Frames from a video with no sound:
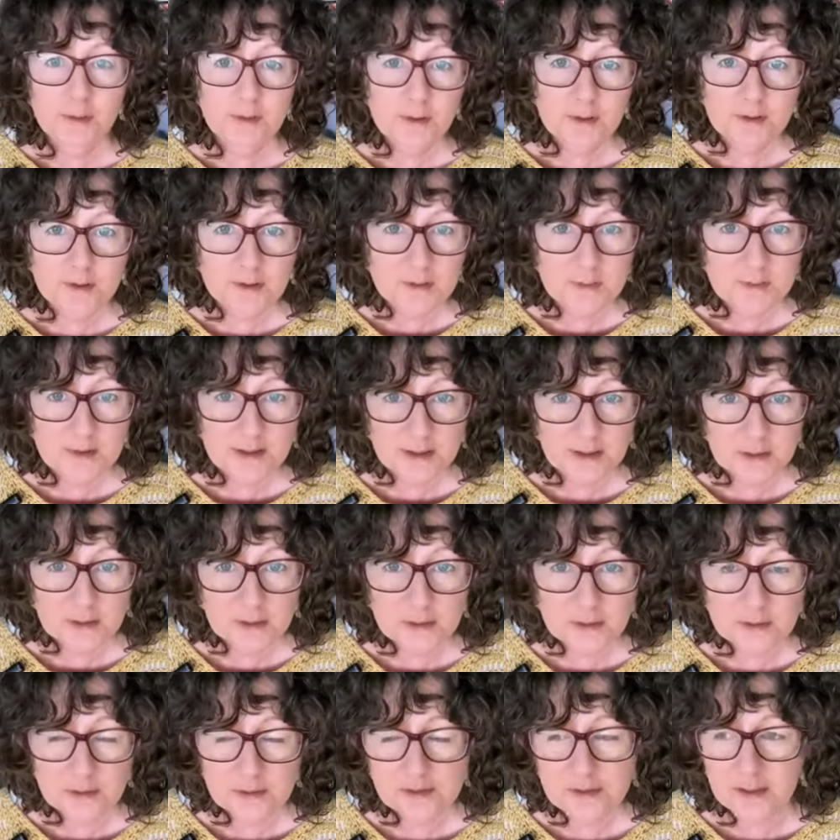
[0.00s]
build on some
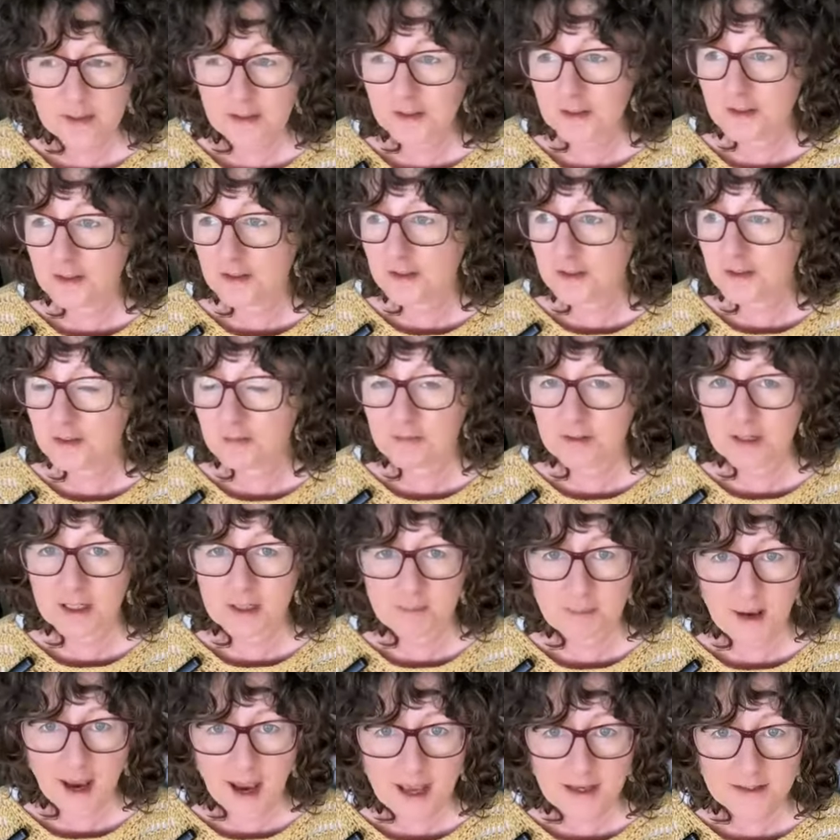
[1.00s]
skills, learn to
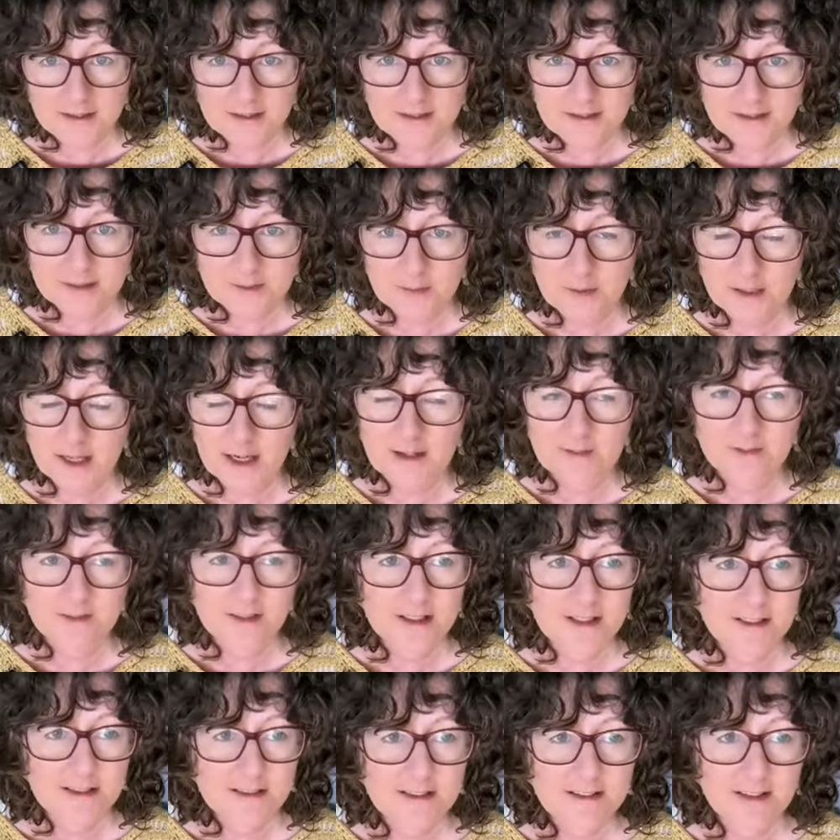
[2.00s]
read patterns, whatever
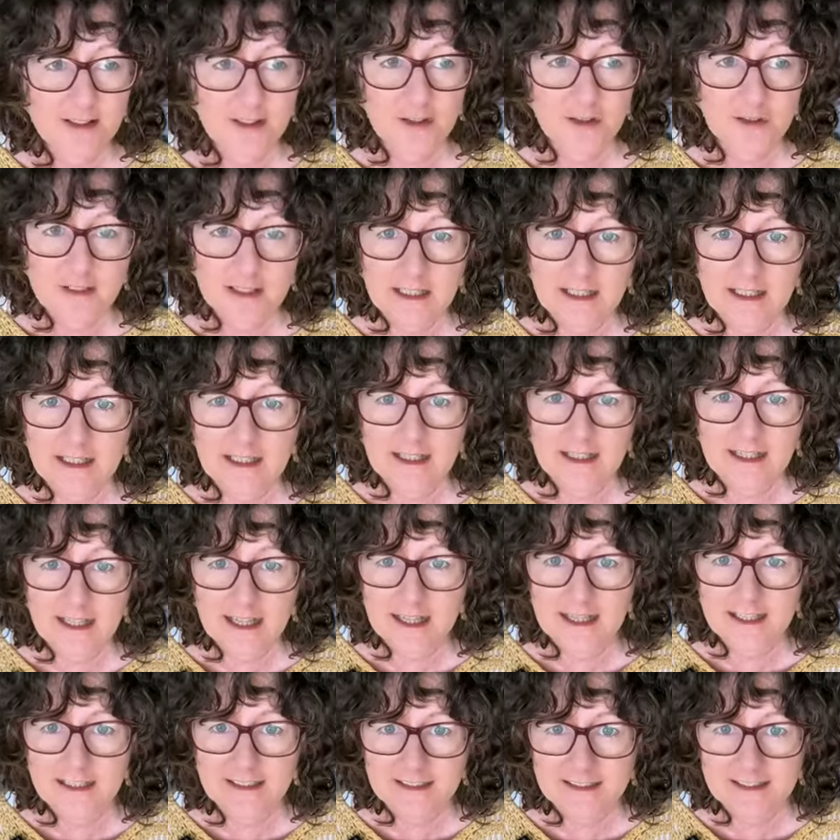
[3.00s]
it is that you need,
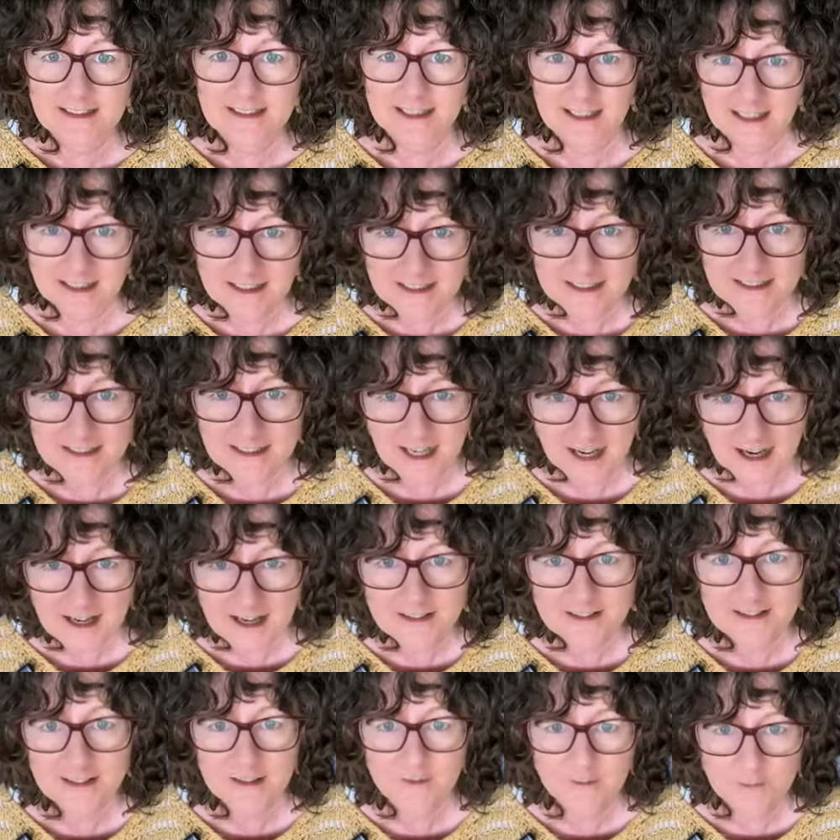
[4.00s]
this challenge
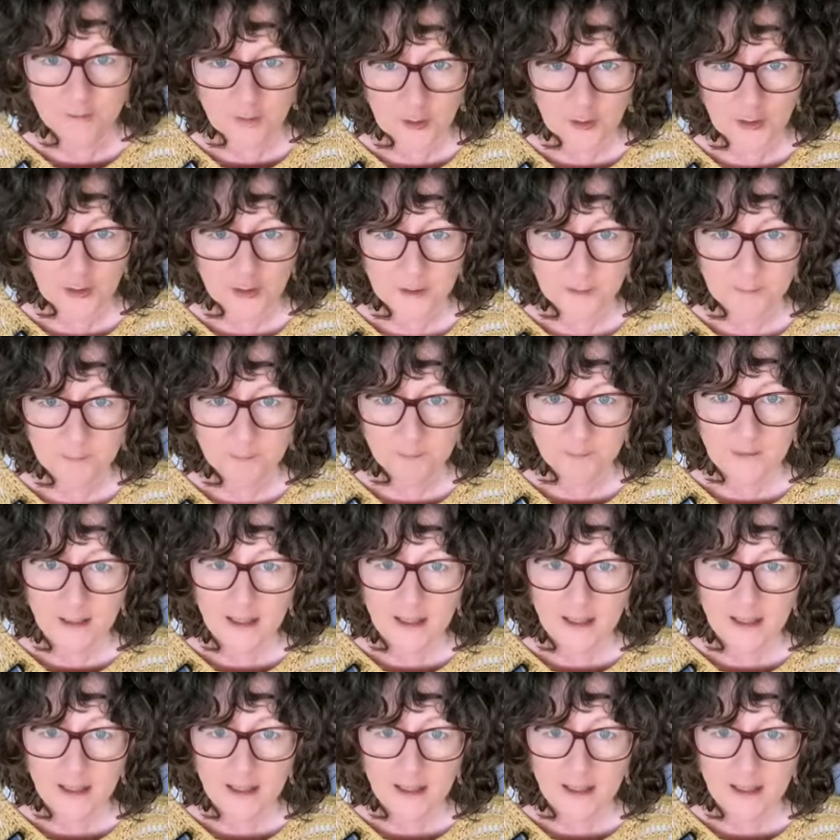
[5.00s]
has it for you.